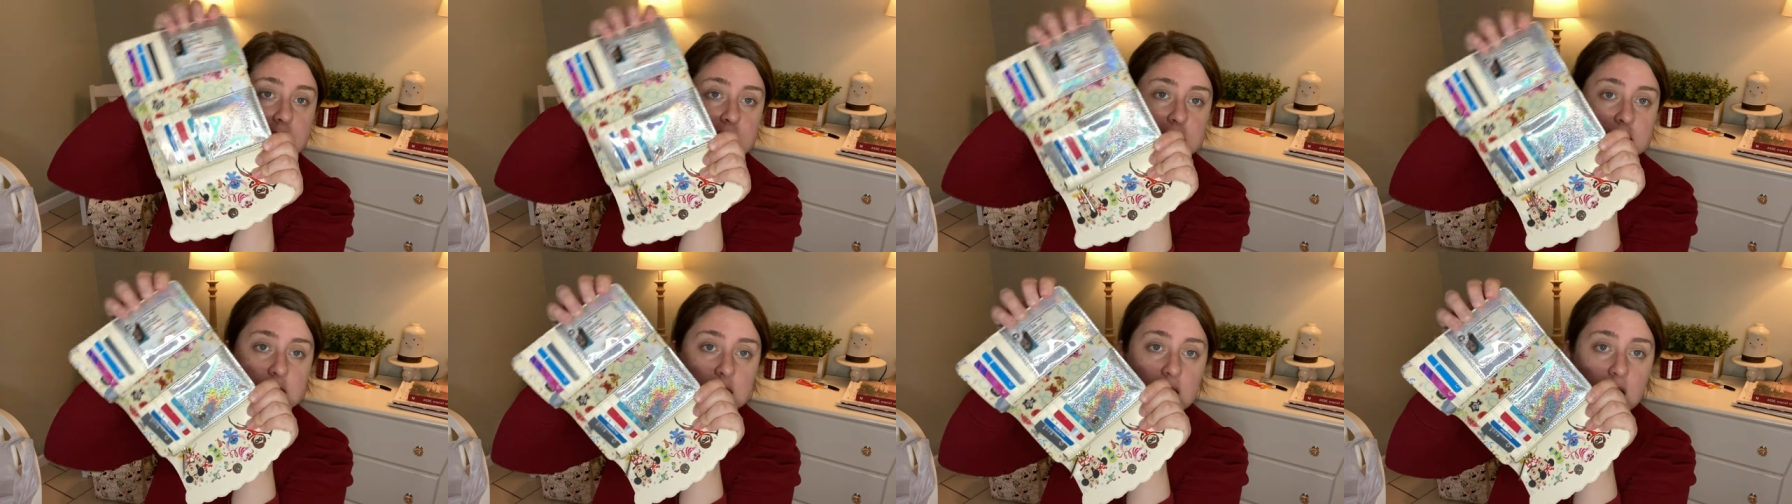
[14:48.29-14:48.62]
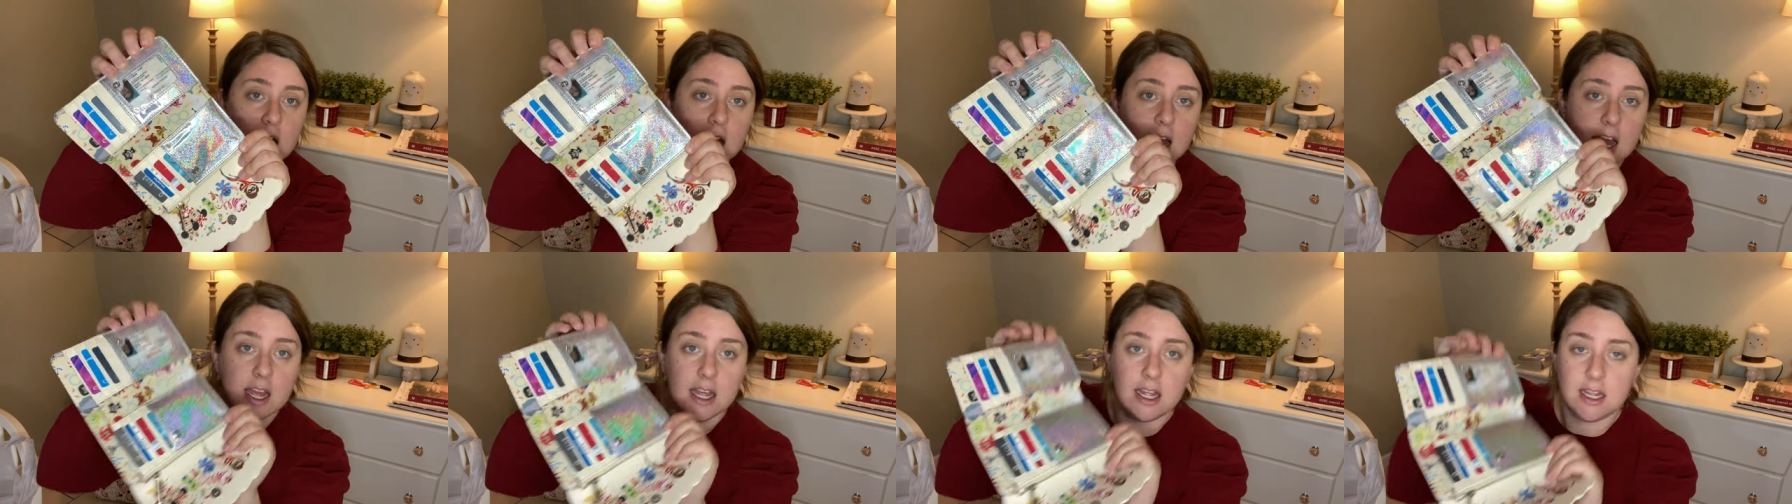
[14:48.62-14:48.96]

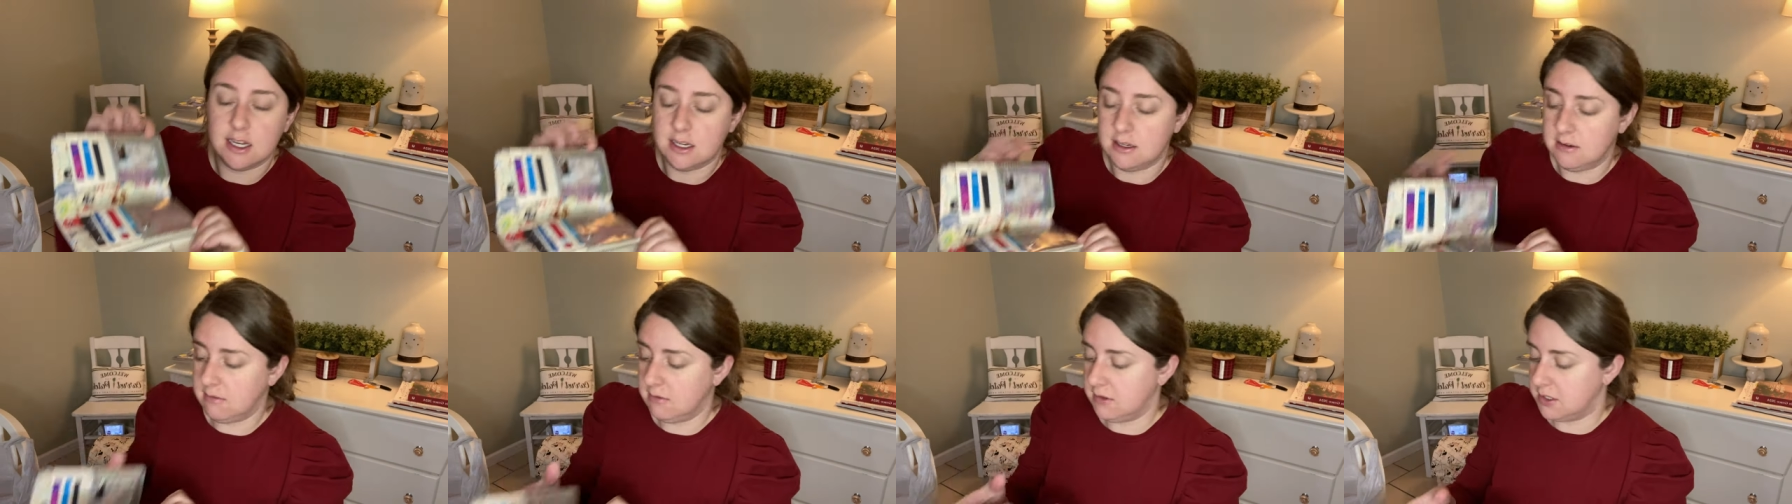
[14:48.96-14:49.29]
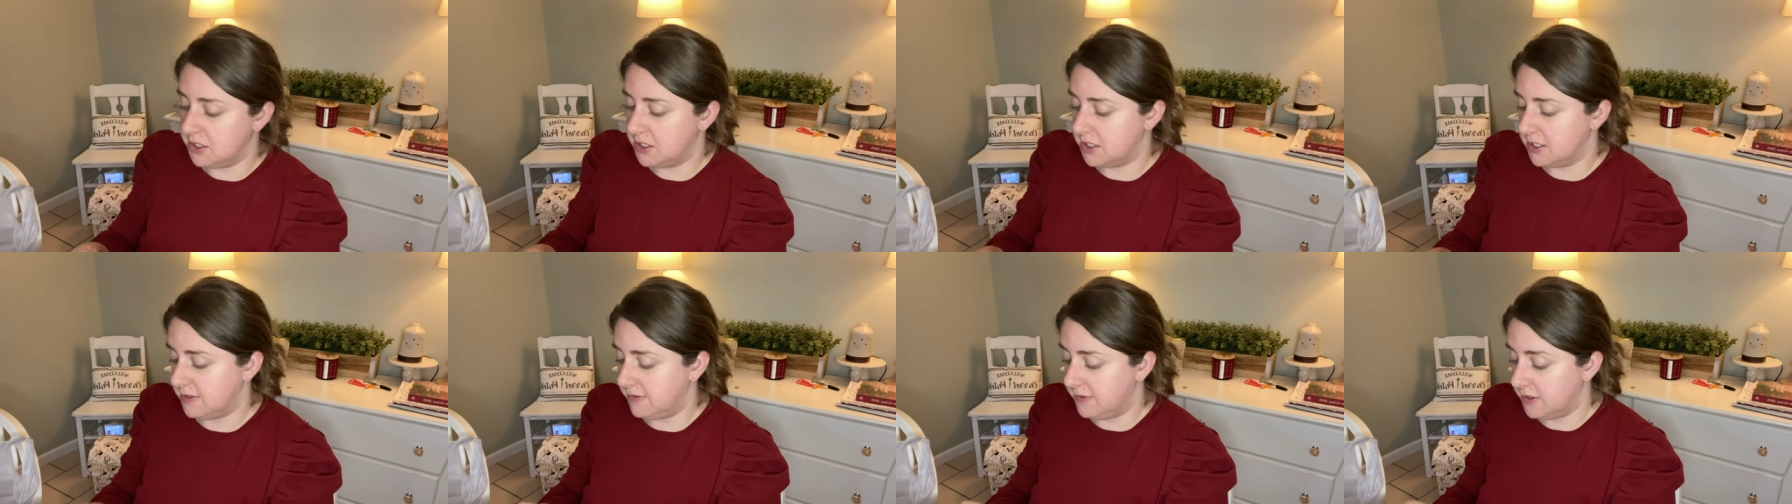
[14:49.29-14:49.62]
done, which
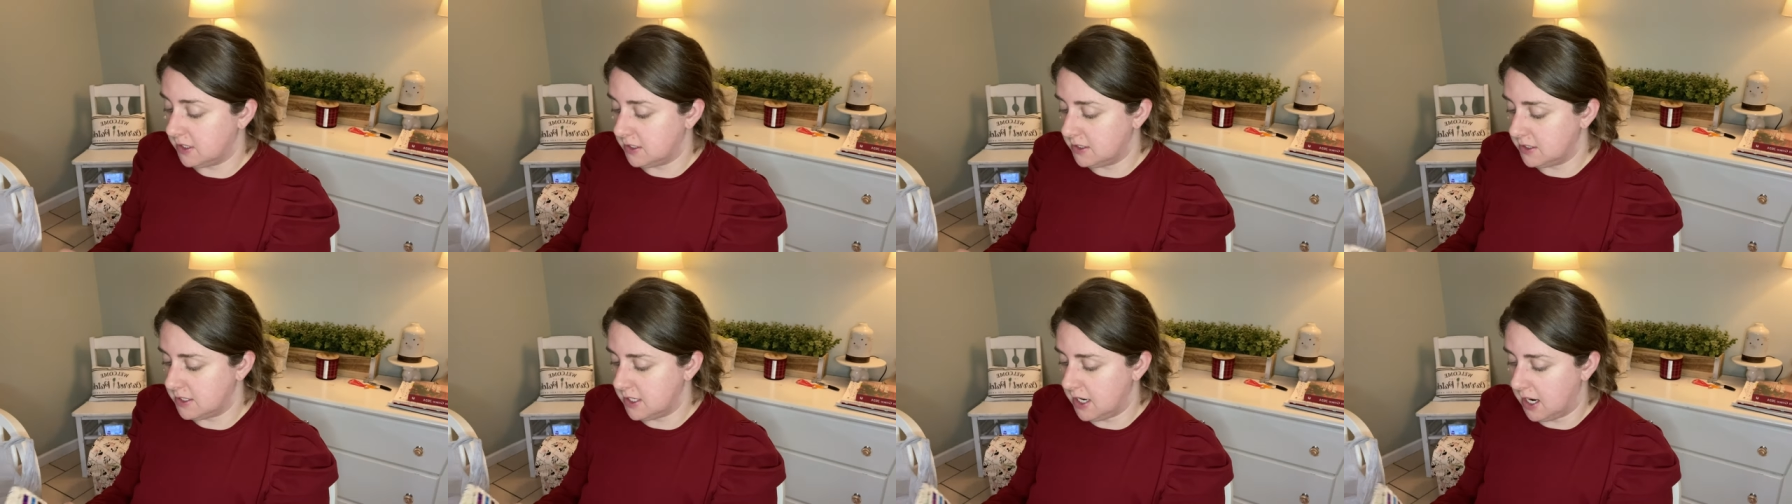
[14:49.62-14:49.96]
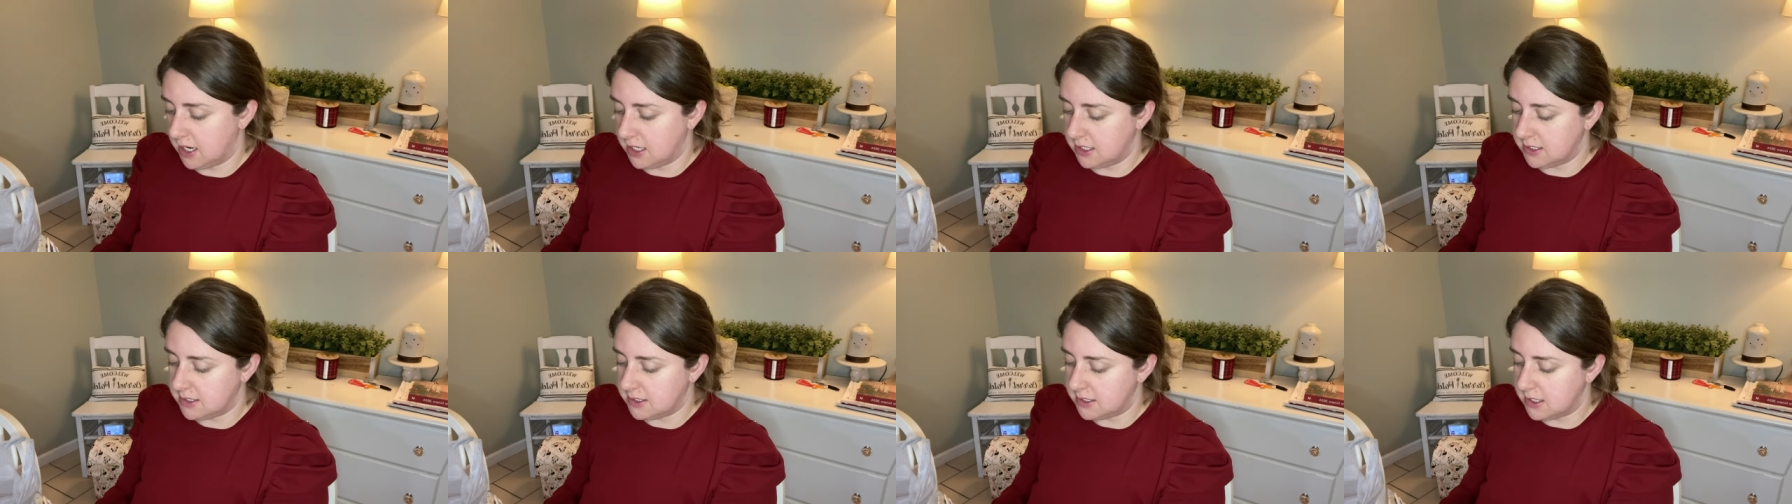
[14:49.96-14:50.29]
just feels
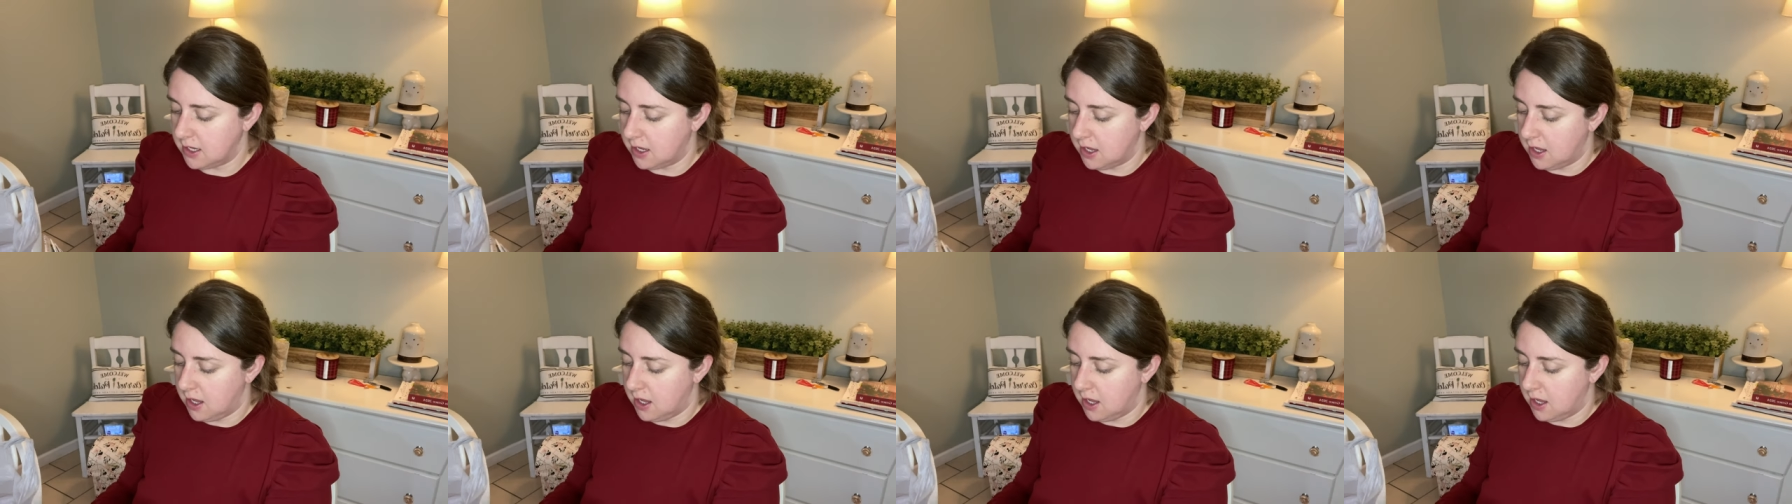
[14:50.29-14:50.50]
nice.